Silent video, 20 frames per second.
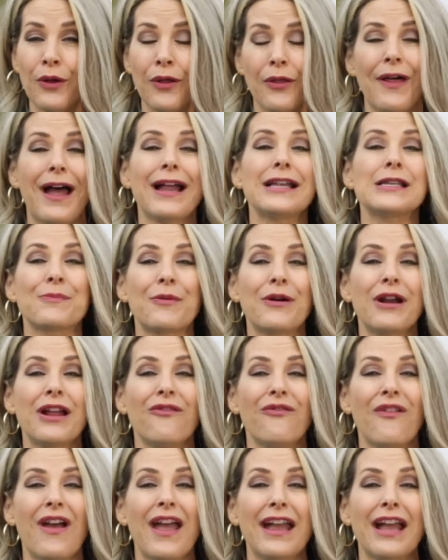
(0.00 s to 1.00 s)
Well, that's
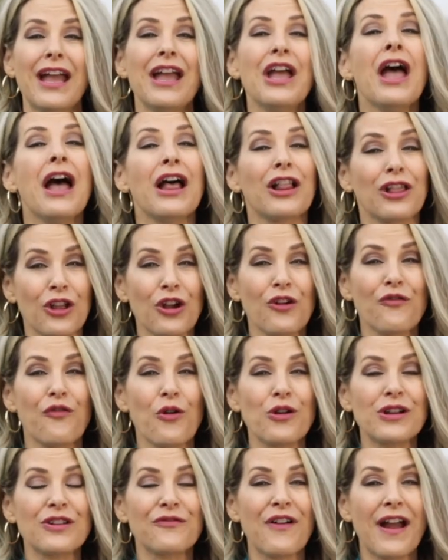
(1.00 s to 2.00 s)
pretty vague. Look
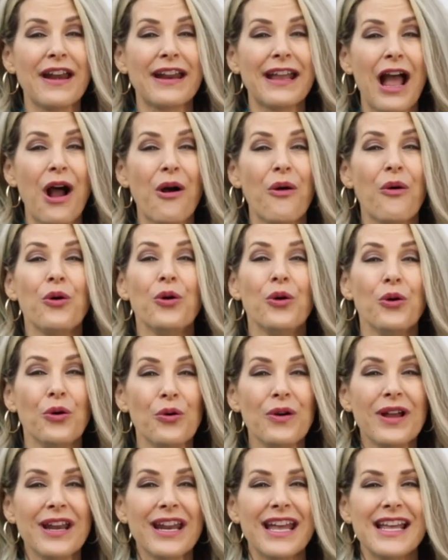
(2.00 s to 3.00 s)
forward to finding out
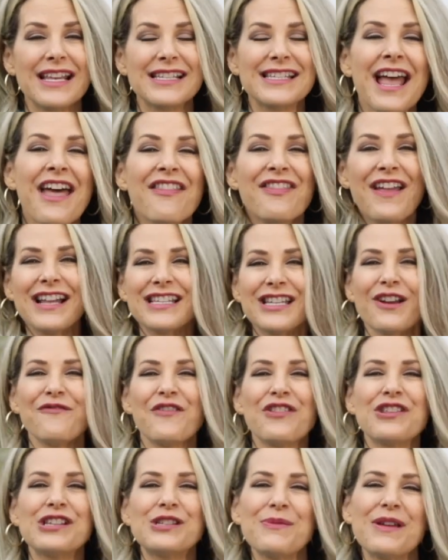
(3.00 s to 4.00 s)
who it is. That's it
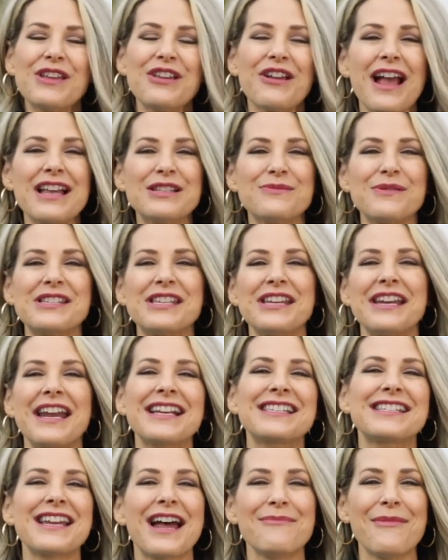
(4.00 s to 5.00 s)
for this week, you guys. We'll see you
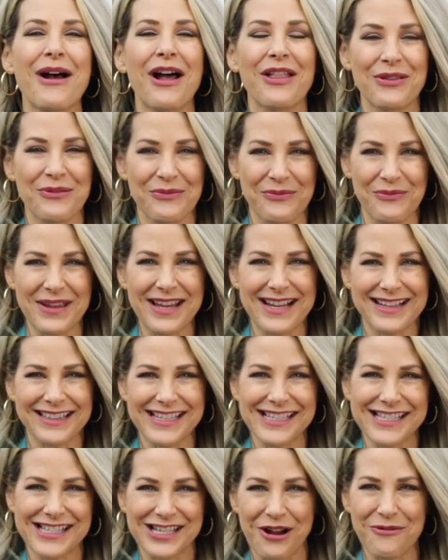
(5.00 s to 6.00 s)
next time on the
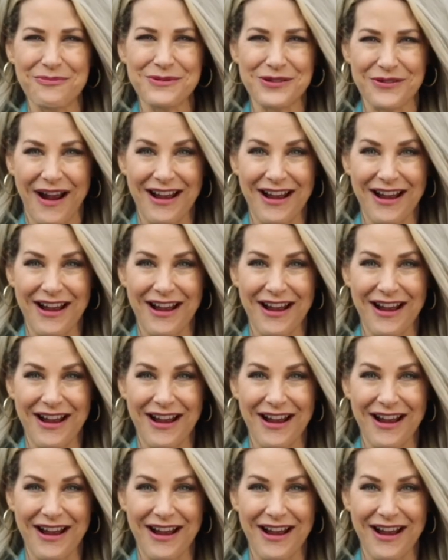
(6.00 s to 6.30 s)
weekly Soaps